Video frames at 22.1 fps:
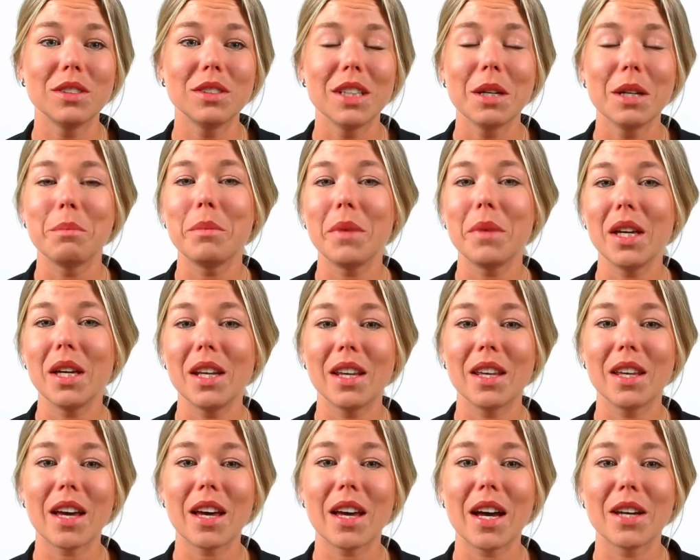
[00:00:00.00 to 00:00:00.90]

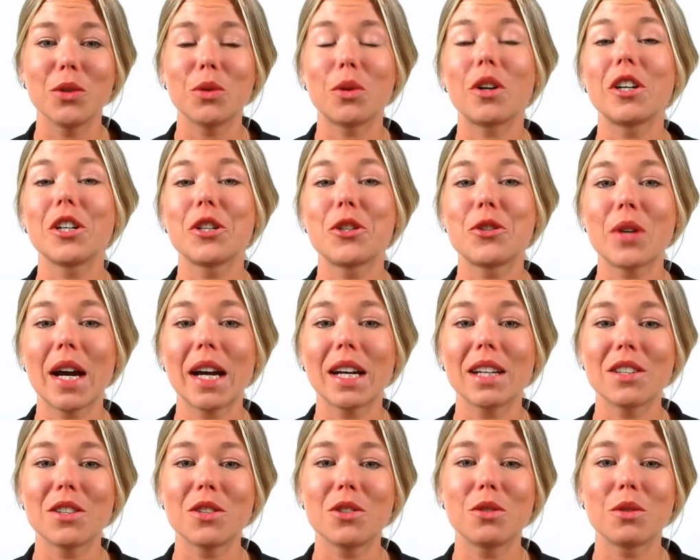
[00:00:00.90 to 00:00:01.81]
meaning that you are
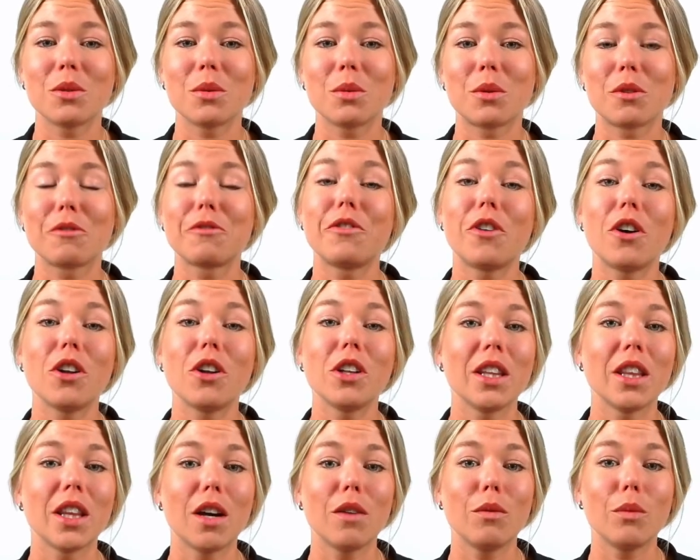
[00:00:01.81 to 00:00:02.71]
attracted to or fall
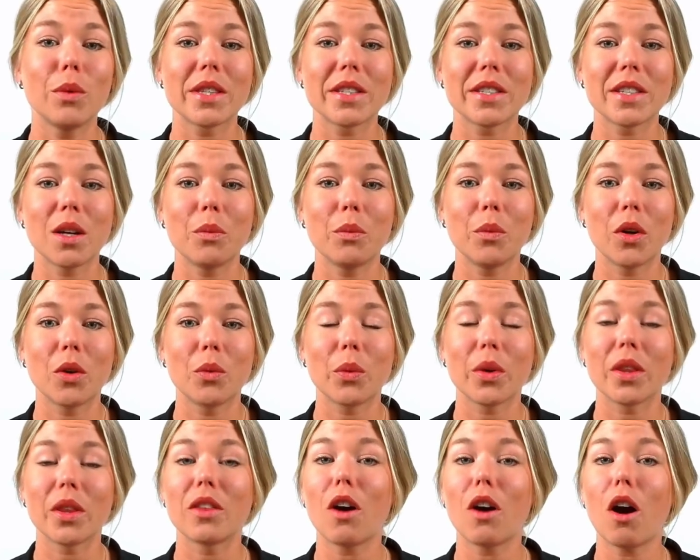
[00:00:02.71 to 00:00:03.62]
in love with
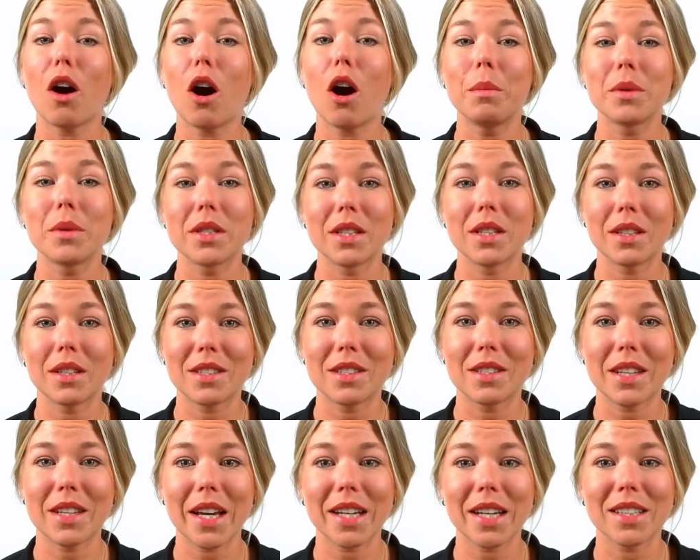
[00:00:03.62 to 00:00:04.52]
someone with the opposite
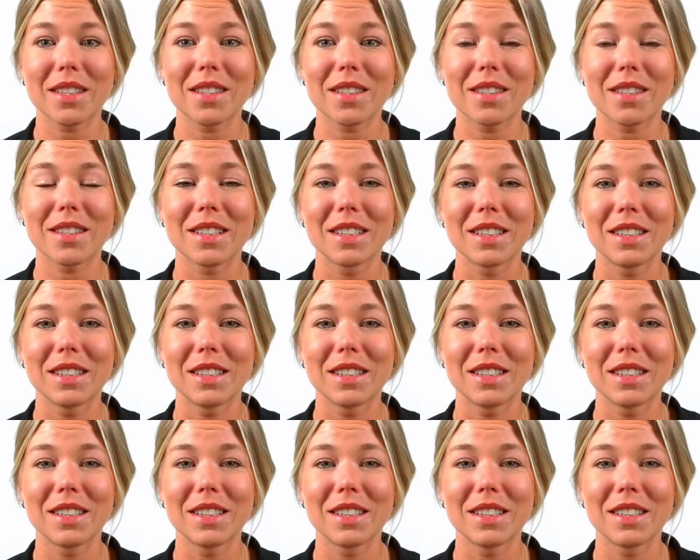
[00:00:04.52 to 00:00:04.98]
sex.